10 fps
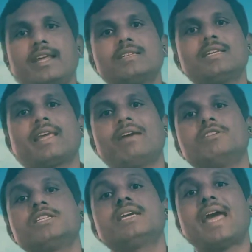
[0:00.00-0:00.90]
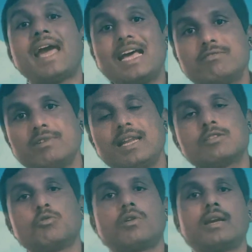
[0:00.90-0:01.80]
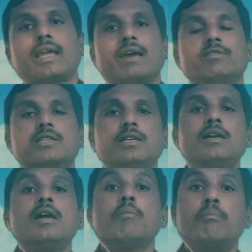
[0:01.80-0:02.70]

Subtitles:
nasal cavity as well as oral cavity.